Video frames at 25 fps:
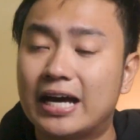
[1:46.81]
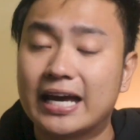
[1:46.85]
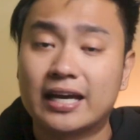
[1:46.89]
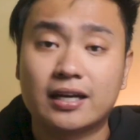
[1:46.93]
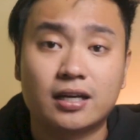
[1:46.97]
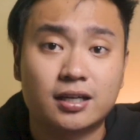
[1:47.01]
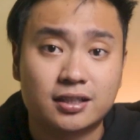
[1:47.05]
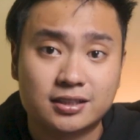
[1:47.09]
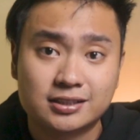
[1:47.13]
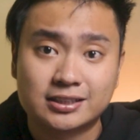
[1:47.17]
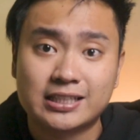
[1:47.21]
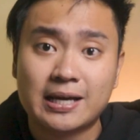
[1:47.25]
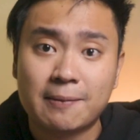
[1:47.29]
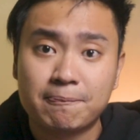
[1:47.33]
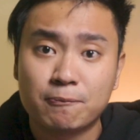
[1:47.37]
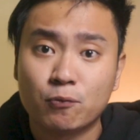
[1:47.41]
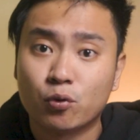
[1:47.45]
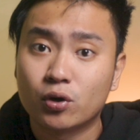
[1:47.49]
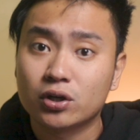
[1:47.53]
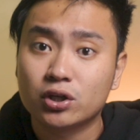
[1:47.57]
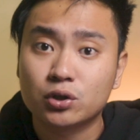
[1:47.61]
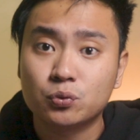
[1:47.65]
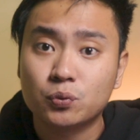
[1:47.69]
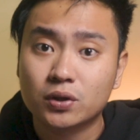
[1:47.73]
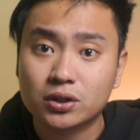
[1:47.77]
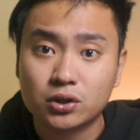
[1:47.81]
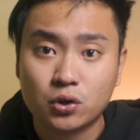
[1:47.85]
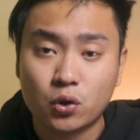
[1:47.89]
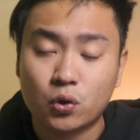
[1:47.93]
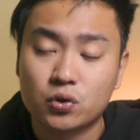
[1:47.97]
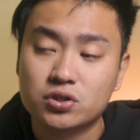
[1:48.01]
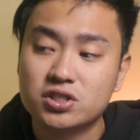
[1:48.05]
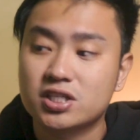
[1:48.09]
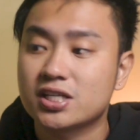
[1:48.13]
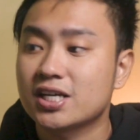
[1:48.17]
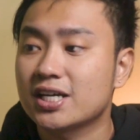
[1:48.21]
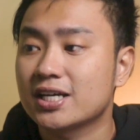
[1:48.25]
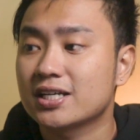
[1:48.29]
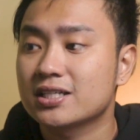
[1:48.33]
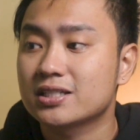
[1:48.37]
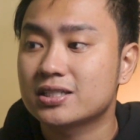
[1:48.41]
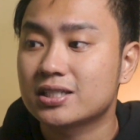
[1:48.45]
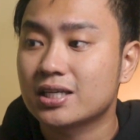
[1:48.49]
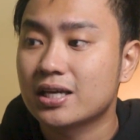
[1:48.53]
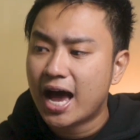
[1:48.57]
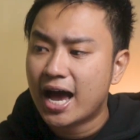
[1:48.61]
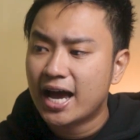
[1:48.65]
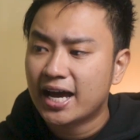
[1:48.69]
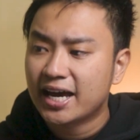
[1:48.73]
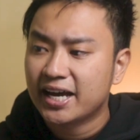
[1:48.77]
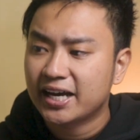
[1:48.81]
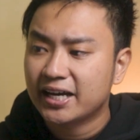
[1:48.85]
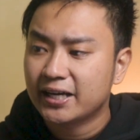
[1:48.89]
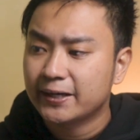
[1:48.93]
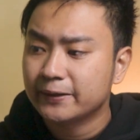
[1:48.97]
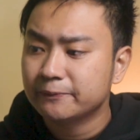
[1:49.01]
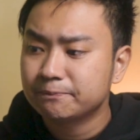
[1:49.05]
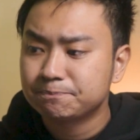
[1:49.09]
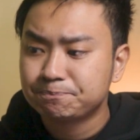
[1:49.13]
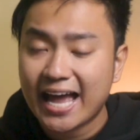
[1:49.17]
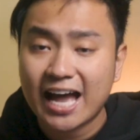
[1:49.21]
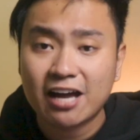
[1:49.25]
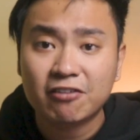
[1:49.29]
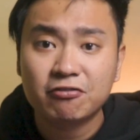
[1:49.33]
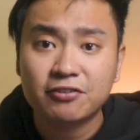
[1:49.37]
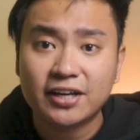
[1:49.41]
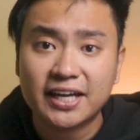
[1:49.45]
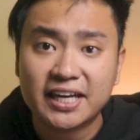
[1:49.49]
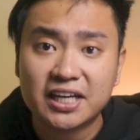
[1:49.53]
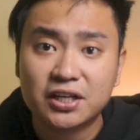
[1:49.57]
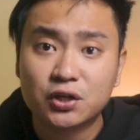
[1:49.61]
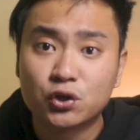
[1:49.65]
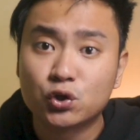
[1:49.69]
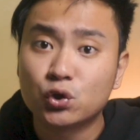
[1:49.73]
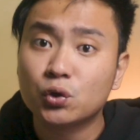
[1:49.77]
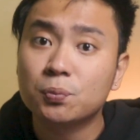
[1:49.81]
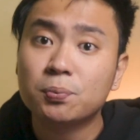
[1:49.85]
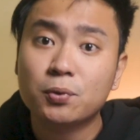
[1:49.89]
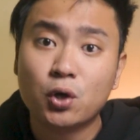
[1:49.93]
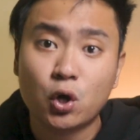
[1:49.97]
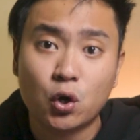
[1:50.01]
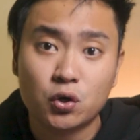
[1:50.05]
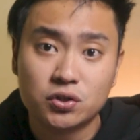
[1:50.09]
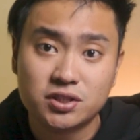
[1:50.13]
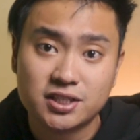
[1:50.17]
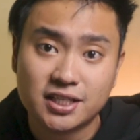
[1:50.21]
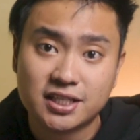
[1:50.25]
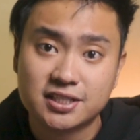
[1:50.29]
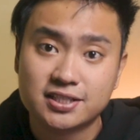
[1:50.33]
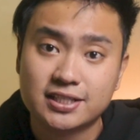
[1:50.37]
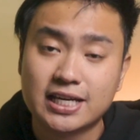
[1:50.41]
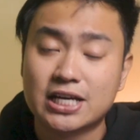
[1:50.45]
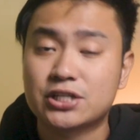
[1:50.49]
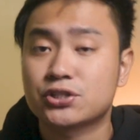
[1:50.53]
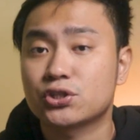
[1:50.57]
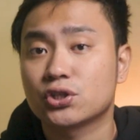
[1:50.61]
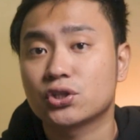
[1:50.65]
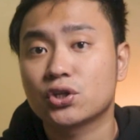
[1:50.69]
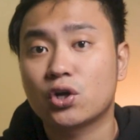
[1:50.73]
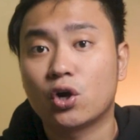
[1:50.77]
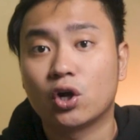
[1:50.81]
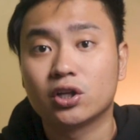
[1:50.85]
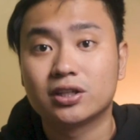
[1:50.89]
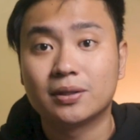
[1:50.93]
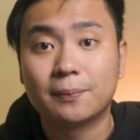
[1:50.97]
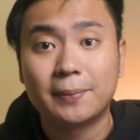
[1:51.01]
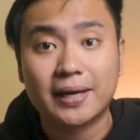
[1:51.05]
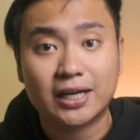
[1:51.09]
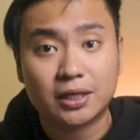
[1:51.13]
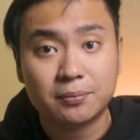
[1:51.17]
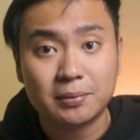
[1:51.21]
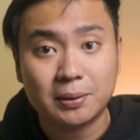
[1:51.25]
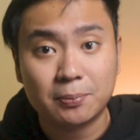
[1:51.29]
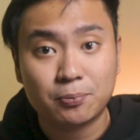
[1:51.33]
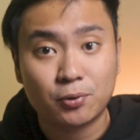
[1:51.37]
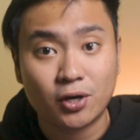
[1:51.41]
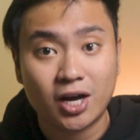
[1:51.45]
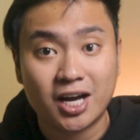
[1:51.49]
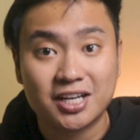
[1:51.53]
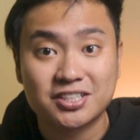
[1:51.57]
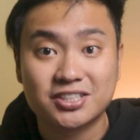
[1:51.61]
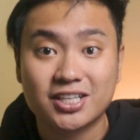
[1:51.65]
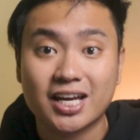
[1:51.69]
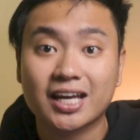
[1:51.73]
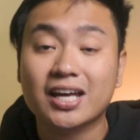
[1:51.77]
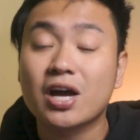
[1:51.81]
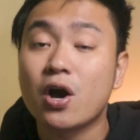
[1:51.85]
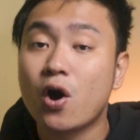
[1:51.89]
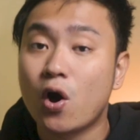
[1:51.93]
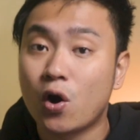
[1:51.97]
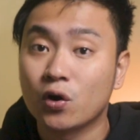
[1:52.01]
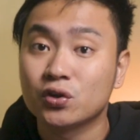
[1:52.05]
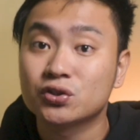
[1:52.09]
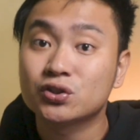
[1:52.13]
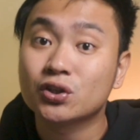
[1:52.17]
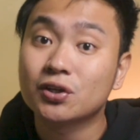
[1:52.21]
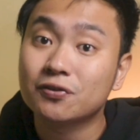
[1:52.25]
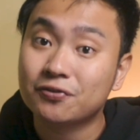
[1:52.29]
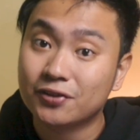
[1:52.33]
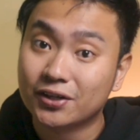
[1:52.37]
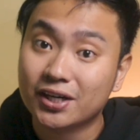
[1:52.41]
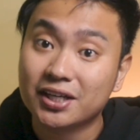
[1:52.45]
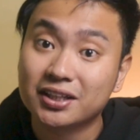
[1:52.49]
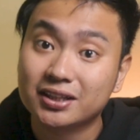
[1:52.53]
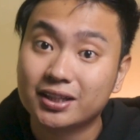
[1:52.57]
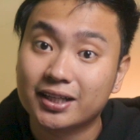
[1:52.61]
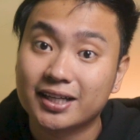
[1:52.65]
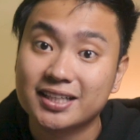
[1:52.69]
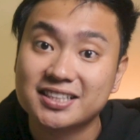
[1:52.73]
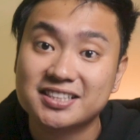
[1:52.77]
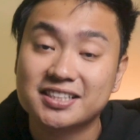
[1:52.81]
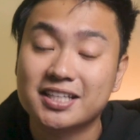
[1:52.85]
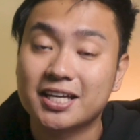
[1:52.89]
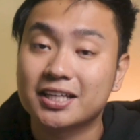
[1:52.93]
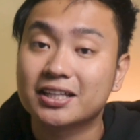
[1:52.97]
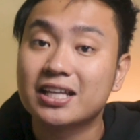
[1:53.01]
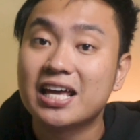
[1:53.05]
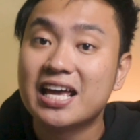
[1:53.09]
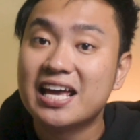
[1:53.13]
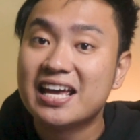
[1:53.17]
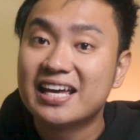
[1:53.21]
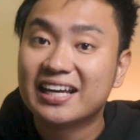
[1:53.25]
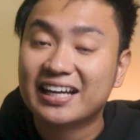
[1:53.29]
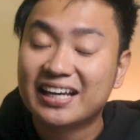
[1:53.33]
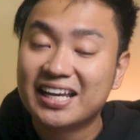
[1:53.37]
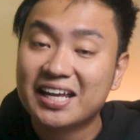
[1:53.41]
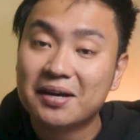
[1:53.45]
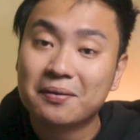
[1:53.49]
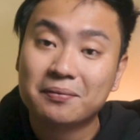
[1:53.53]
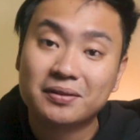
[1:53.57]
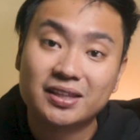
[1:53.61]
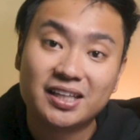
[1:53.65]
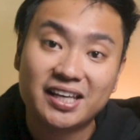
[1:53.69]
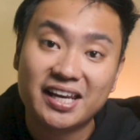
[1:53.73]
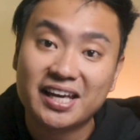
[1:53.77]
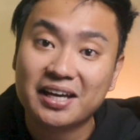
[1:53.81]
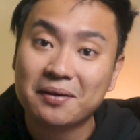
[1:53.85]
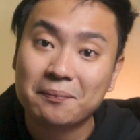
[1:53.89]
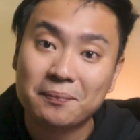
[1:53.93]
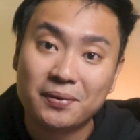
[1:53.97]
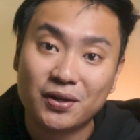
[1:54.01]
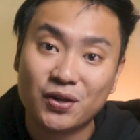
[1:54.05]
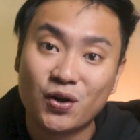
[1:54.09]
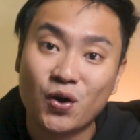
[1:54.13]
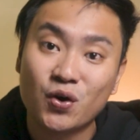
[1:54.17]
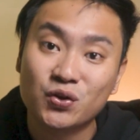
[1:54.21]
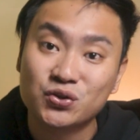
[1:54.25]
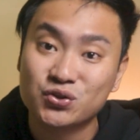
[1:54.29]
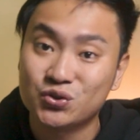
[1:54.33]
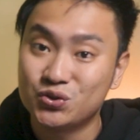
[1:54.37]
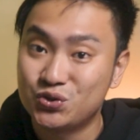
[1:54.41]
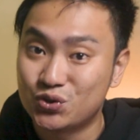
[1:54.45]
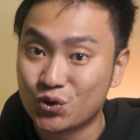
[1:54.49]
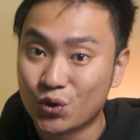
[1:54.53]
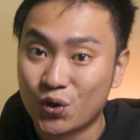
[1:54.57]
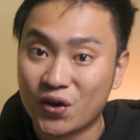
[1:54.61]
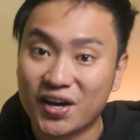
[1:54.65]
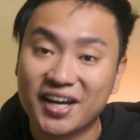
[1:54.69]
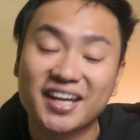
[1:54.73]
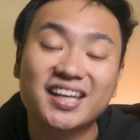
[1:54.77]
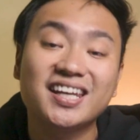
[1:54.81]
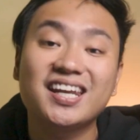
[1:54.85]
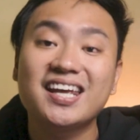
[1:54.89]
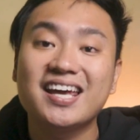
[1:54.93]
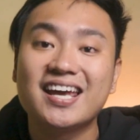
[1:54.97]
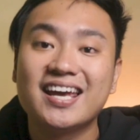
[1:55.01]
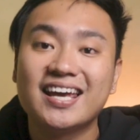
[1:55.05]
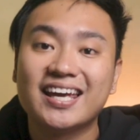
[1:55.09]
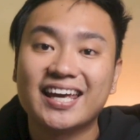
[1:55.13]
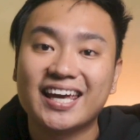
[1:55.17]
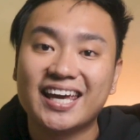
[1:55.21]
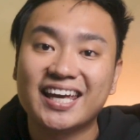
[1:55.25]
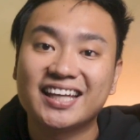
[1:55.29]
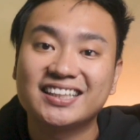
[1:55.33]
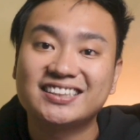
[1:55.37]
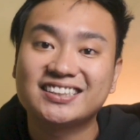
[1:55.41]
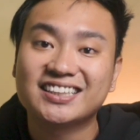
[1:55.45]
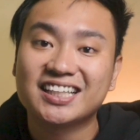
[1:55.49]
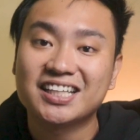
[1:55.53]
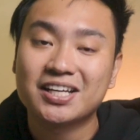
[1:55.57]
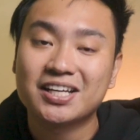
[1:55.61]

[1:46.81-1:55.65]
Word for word: I accept one on one coachings. I have a group coaching session called the Better Me Project. Also, if you're interested, click the link below to join. It's